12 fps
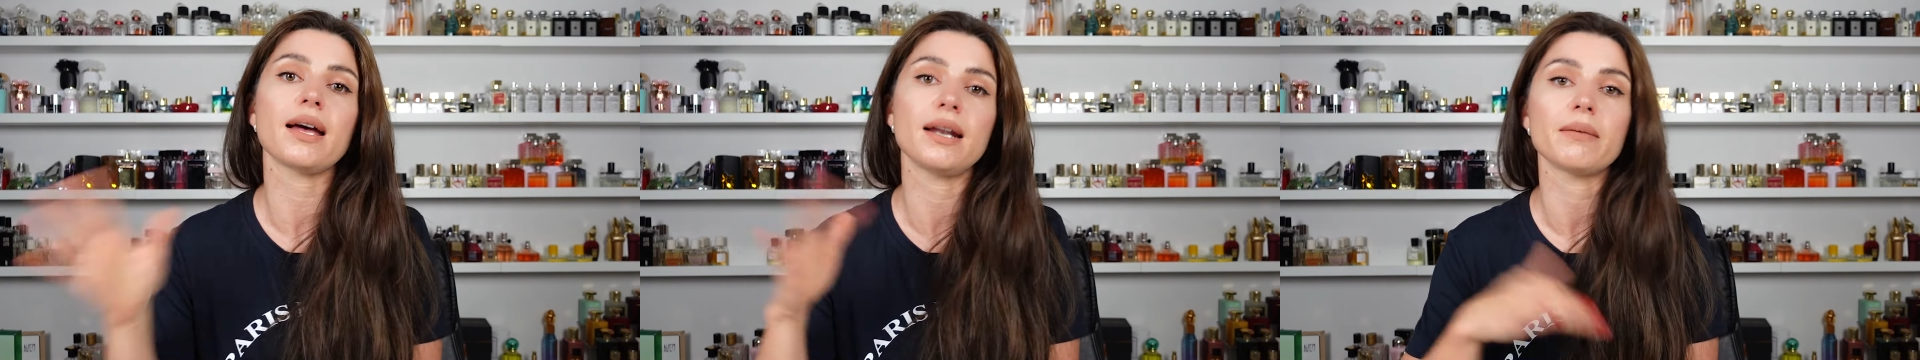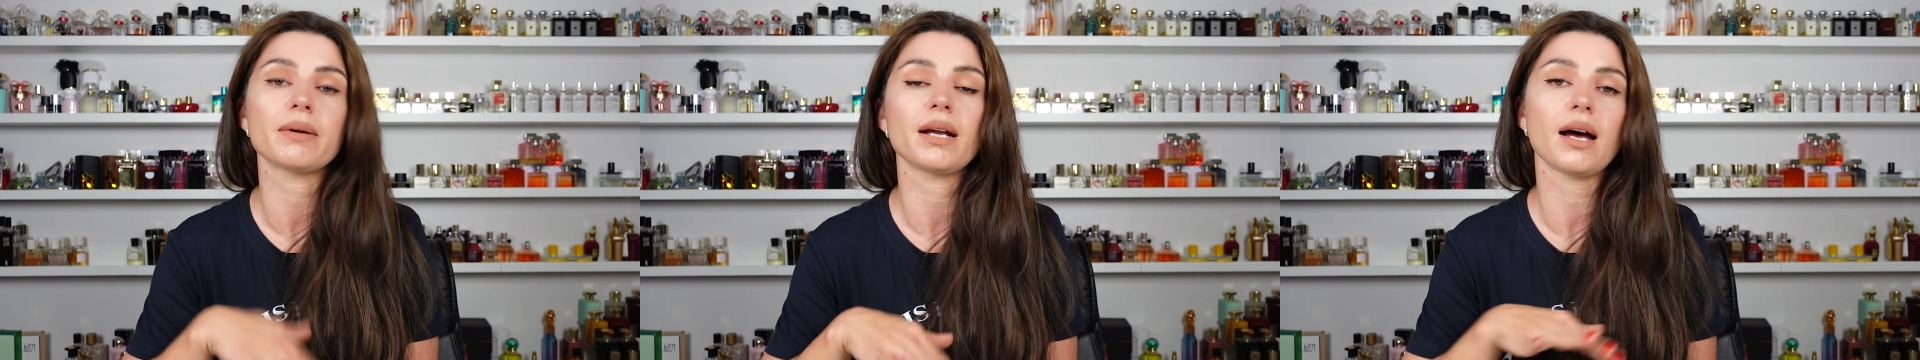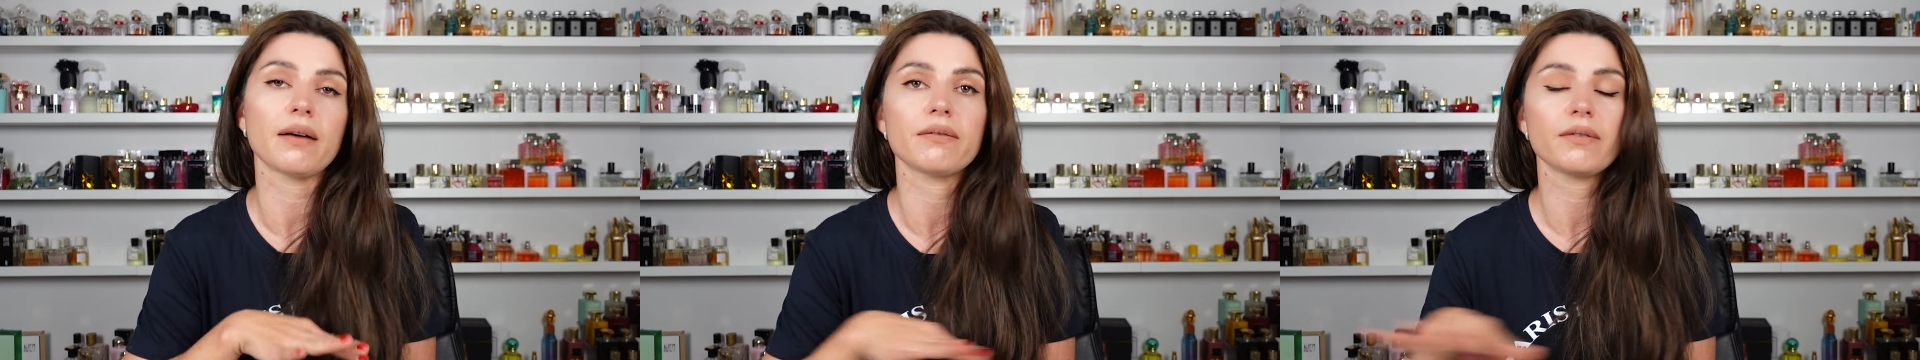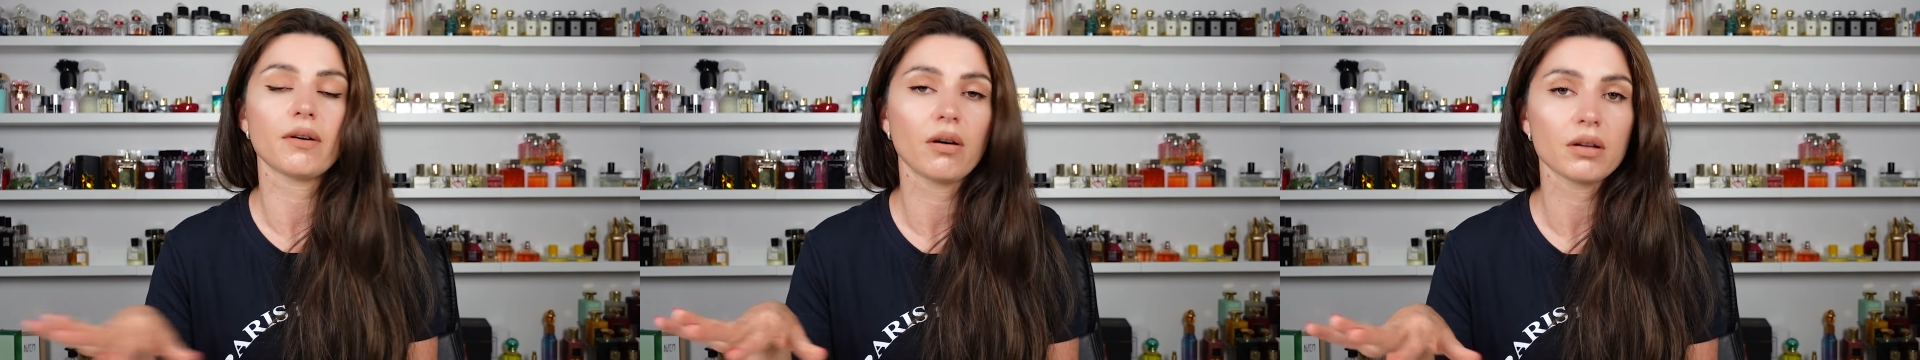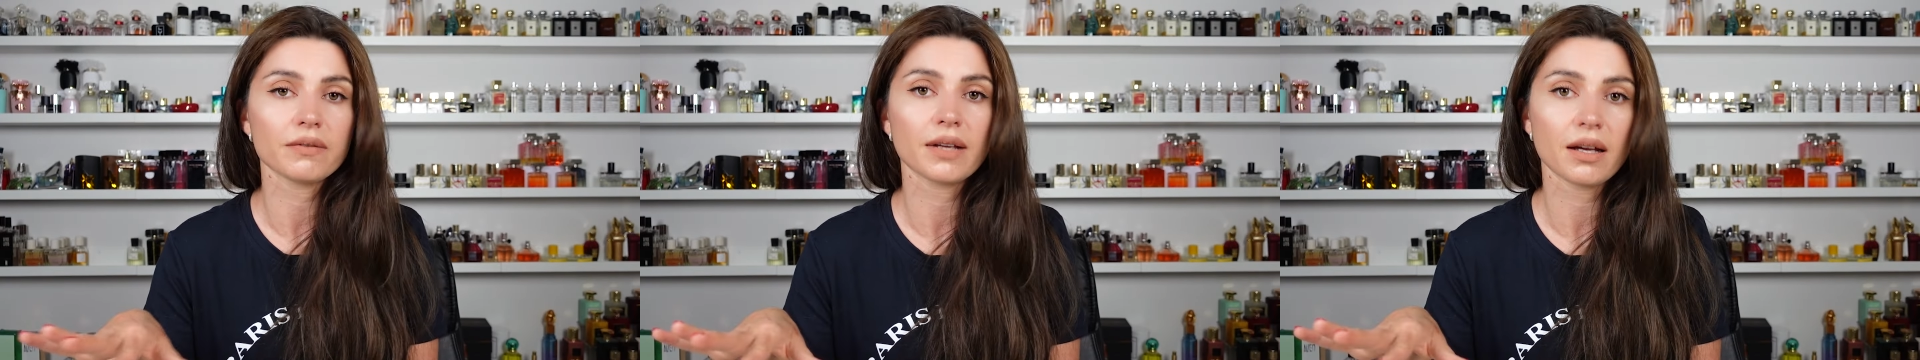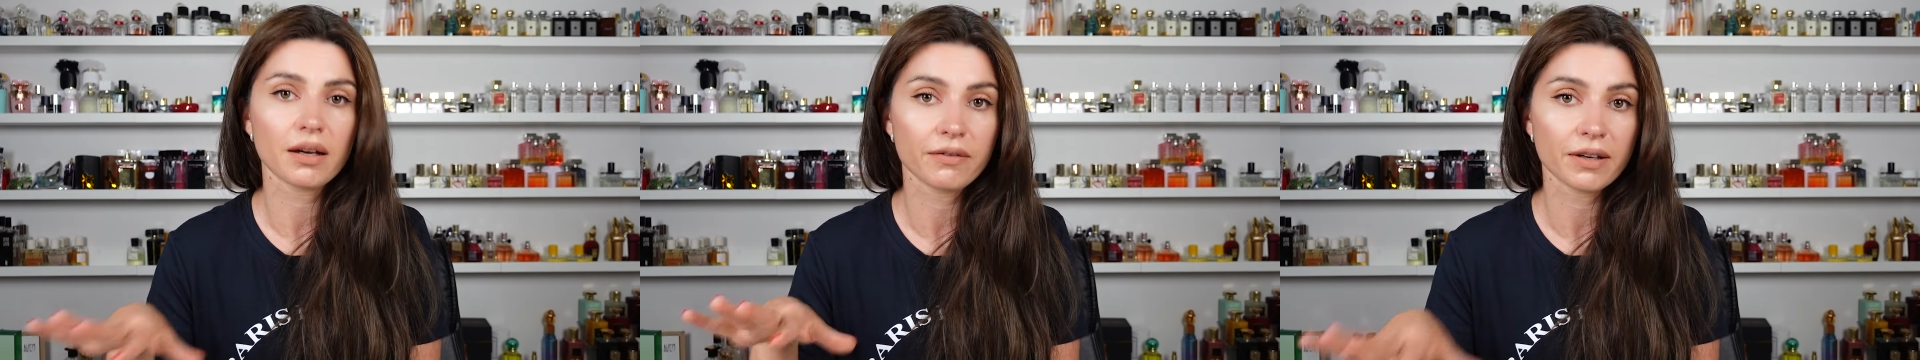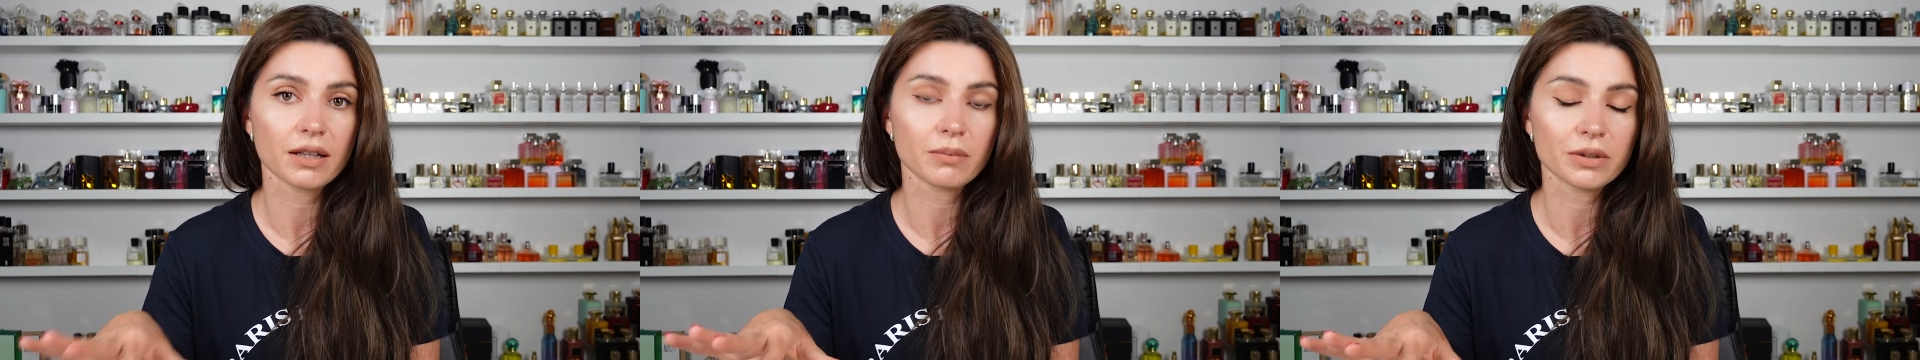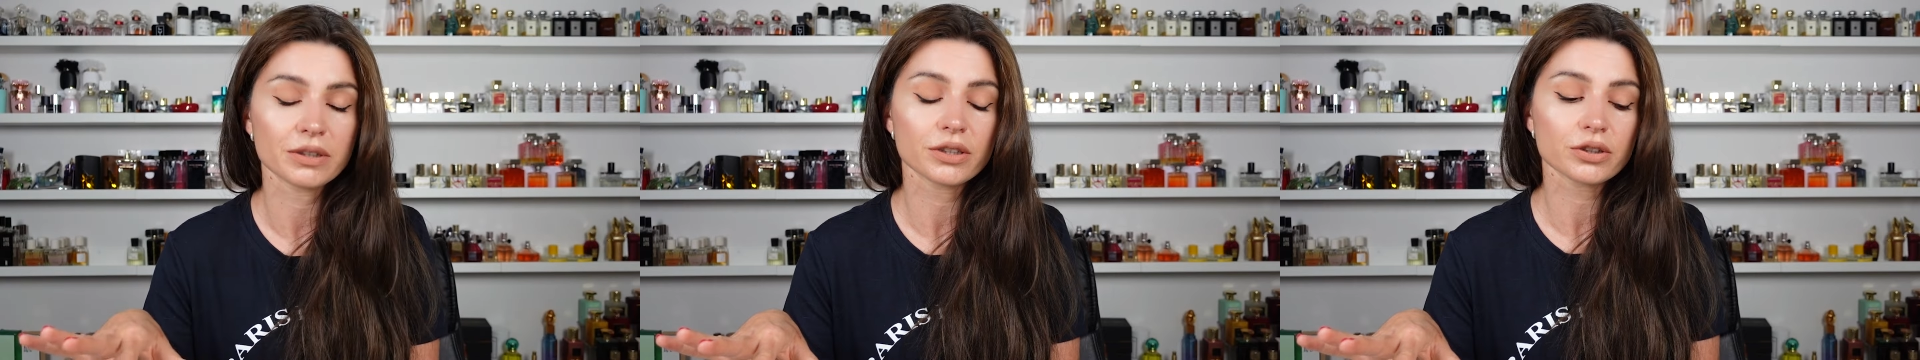and I'm gonna have all of that
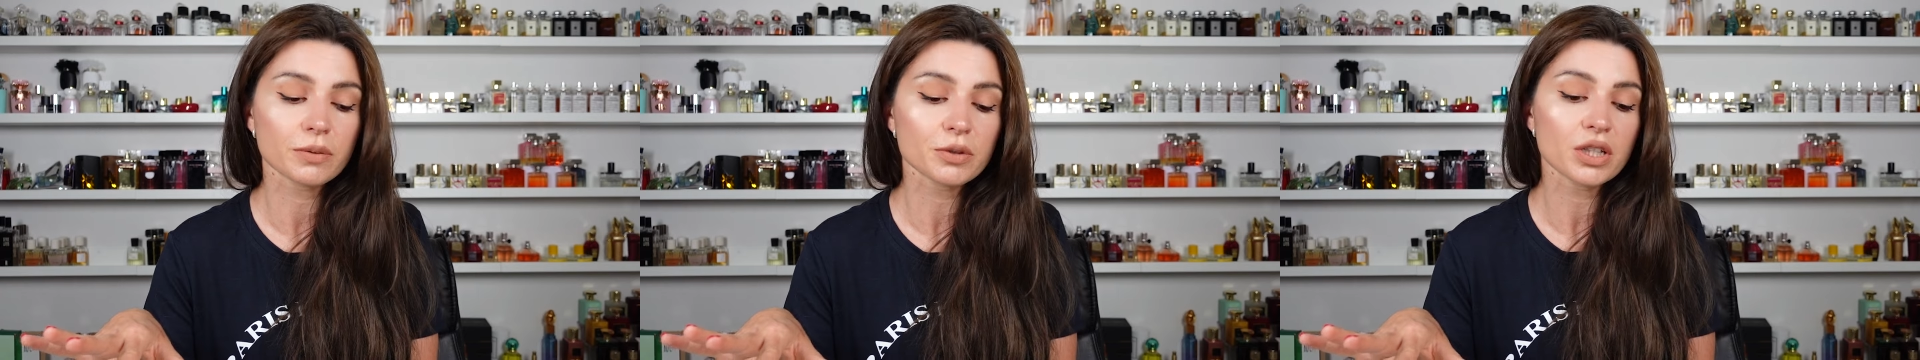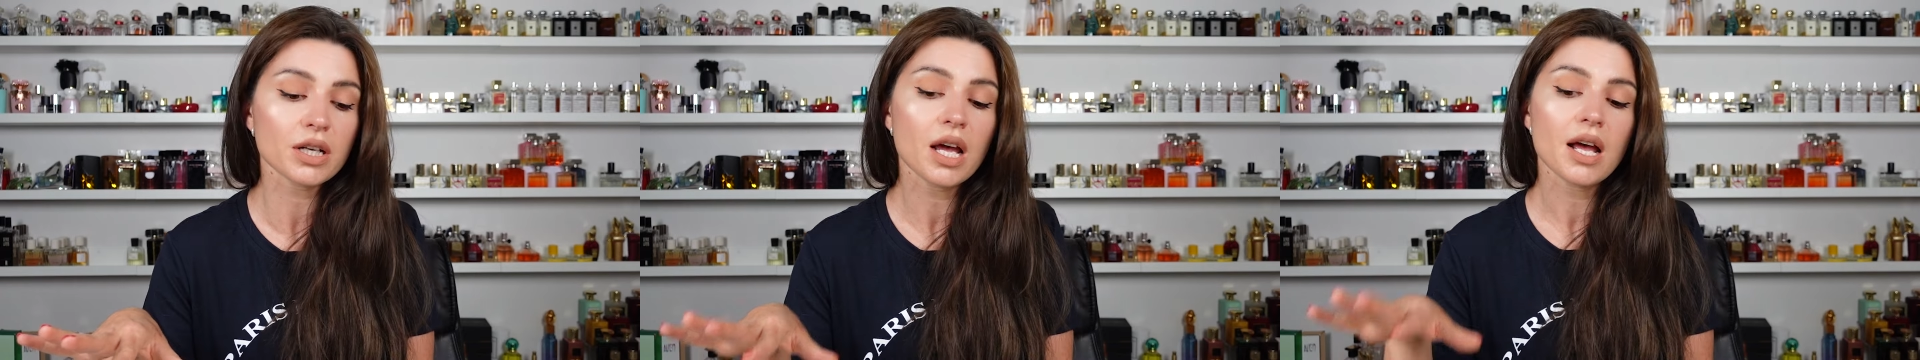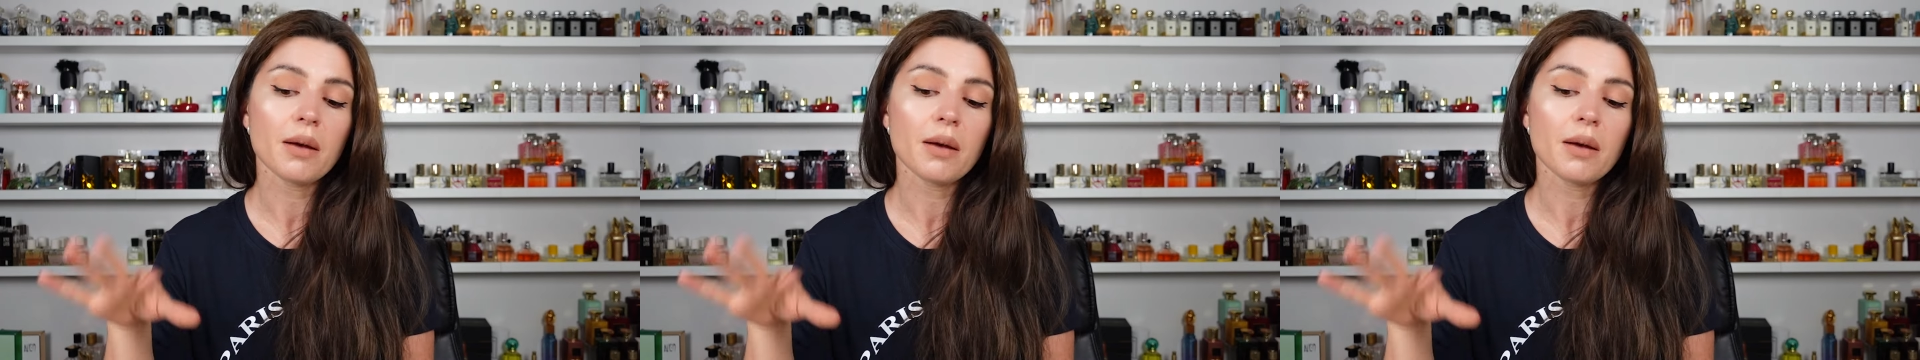available in the description,